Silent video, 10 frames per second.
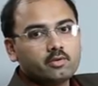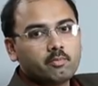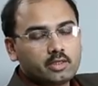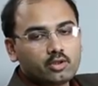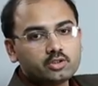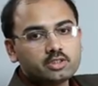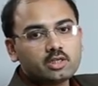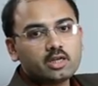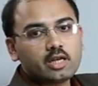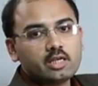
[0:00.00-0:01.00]

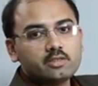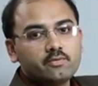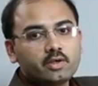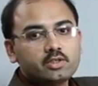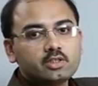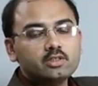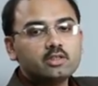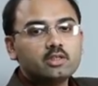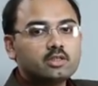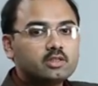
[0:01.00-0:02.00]
pathological
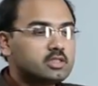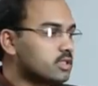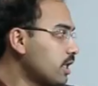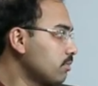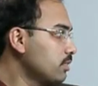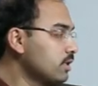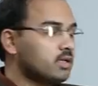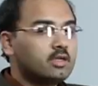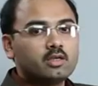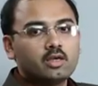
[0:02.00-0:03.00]
classification, this can be
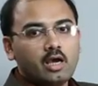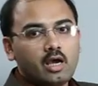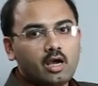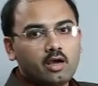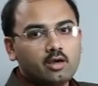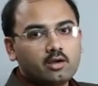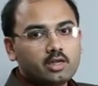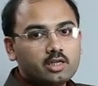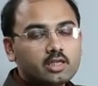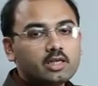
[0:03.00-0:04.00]

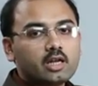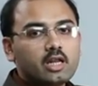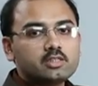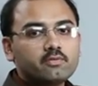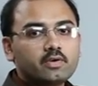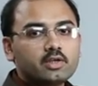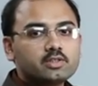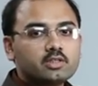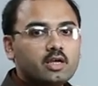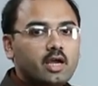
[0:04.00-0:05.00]
clinical
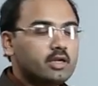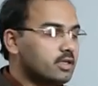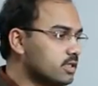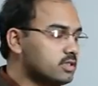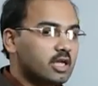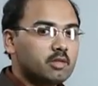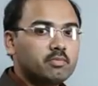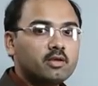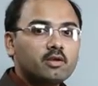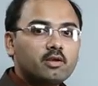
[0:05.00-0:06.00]
classification, and this can
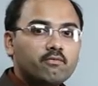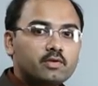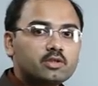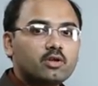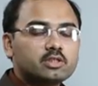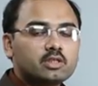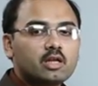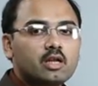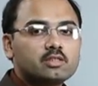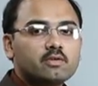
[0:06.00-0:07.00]
be physiological
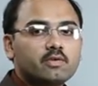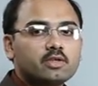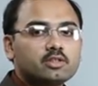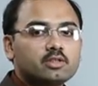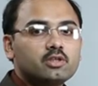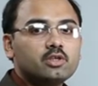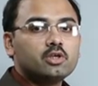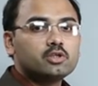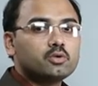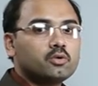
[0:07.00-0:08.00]
classification.
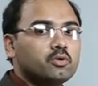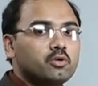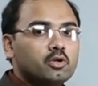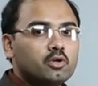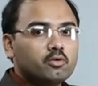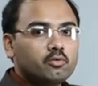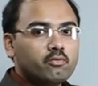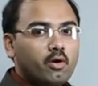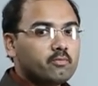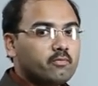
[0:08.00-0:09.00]
So
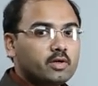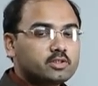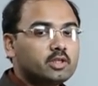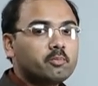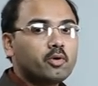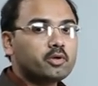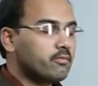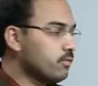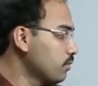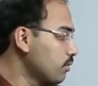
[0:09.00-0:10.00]
from functioning point
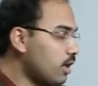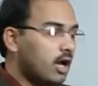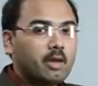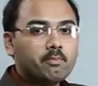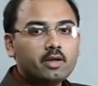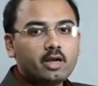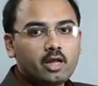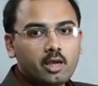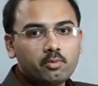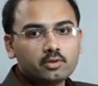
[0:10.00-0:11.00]
of view, hyper and
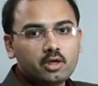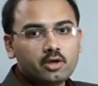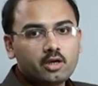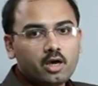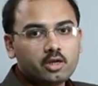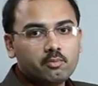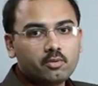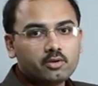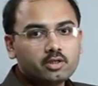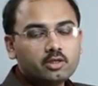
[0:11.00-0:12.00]
hypothyroid are
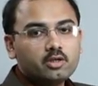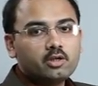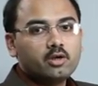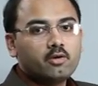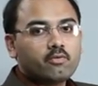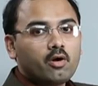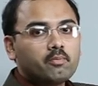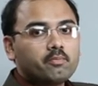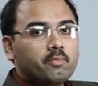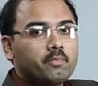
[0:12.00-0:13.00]
important.
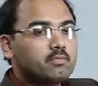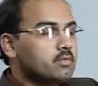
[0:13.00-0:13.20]
From